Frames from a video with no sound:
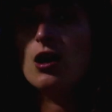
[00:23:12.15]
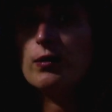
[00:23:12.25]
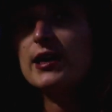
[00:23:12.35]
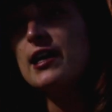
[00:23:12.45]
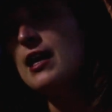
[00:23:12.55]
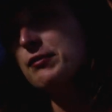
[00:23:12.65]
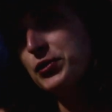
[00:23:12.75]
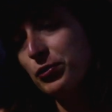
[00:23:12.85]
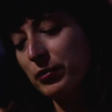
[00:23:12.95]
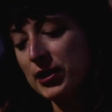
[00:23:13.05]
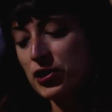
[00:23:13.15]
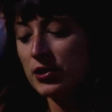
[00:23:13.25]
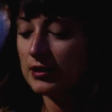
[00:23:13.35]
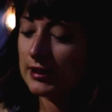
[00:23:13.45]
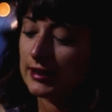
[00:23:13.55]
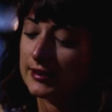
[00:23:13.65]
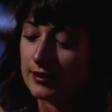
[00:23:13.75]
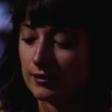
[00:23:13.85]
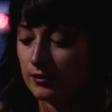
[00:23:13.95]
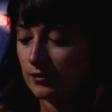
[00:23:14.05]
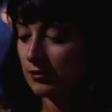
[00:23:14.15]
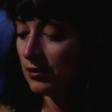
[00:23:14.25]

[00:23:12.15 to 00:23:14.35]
or I have to reach this